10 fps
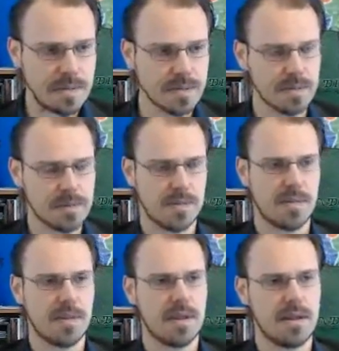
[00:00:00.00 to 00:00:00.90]

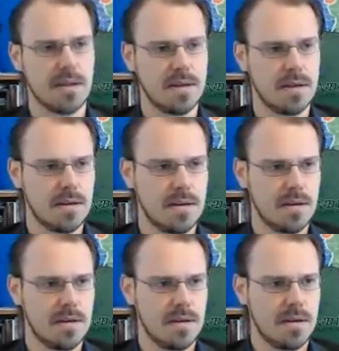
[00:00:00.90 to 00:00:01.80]

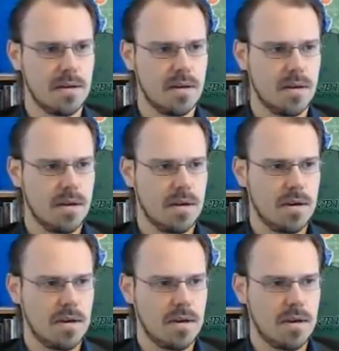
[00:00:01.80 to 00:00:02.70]

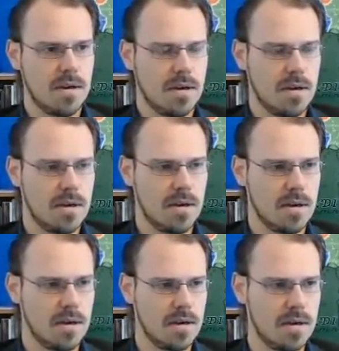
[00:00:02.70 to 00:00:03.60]

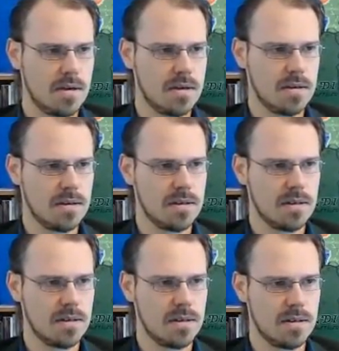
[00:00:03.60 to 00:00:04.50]

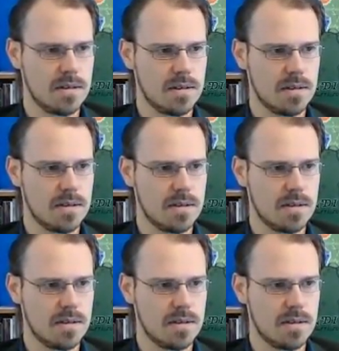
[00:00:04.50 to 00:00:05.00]
Nothing is said.